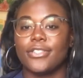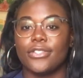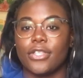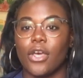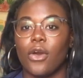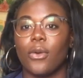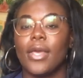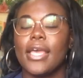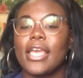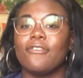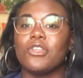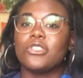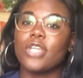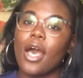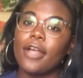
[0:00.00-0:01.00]
So if
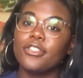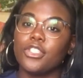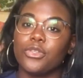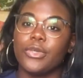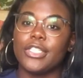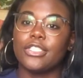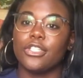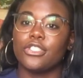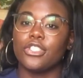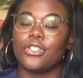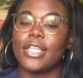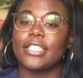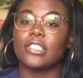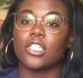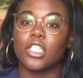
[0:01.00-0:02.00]
you talk to a researcher,
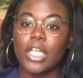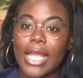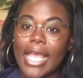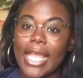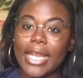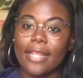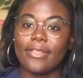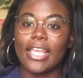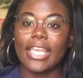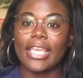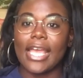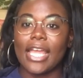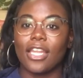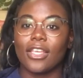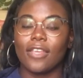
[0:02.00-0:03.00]
that's great, and they
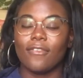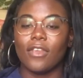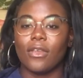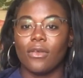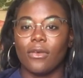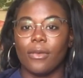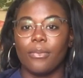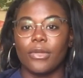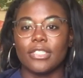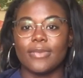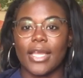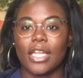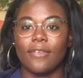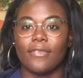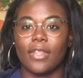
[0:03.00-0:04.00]
kind of give you a
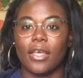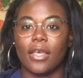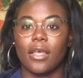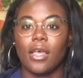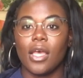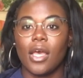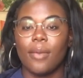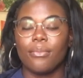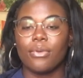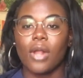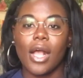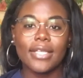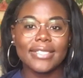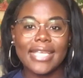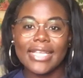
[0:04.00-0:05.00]
perspective of the
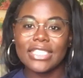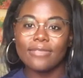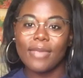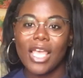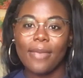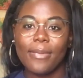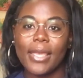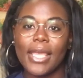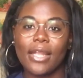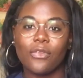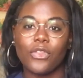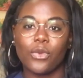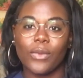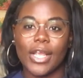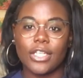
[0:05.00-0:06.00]
process maybe
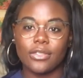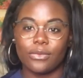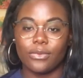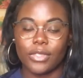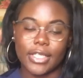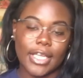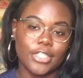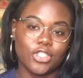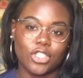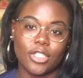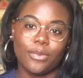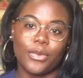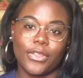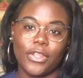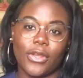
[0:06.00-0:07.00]
and the
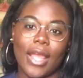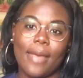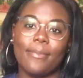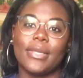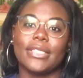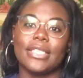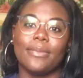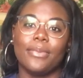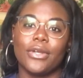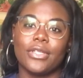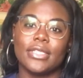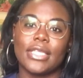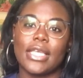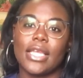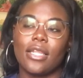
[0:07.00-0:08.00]
relationship with your embassy
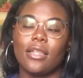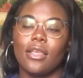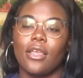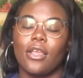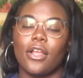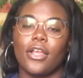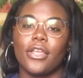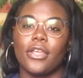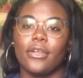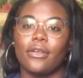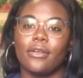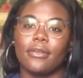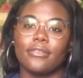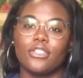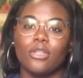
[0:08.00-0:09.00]
person or
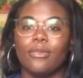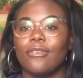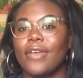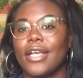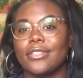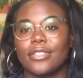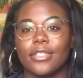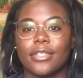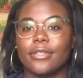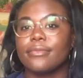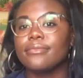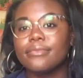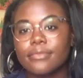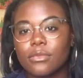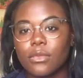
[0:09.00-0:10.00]
your supervisor
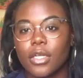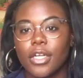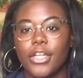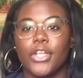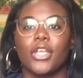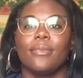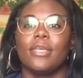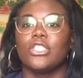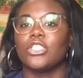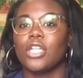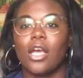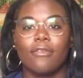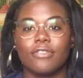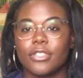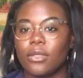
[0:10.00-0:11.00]
or your commission
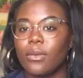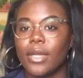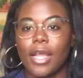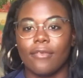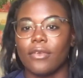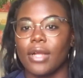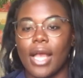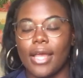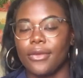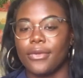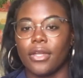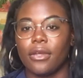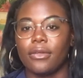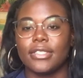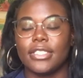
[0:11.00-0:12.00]
officer, whatever. I don't
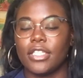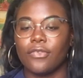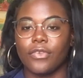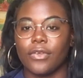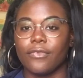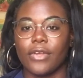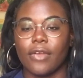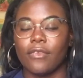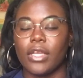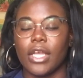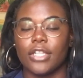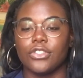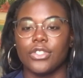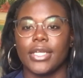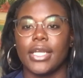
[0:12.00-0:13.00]
know. It's different for every
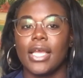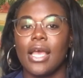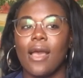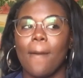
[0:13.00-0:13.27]
country.